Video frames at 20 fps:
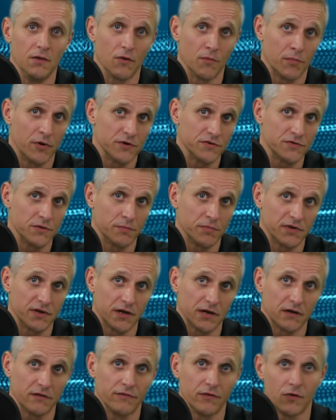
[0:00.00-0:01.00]
or personal
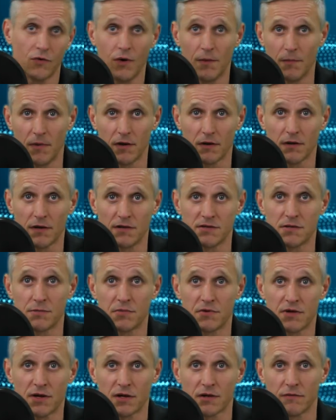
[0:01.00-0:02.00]
protective equipment, is the
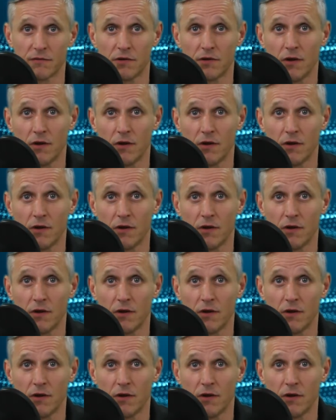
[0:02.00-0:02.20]
protective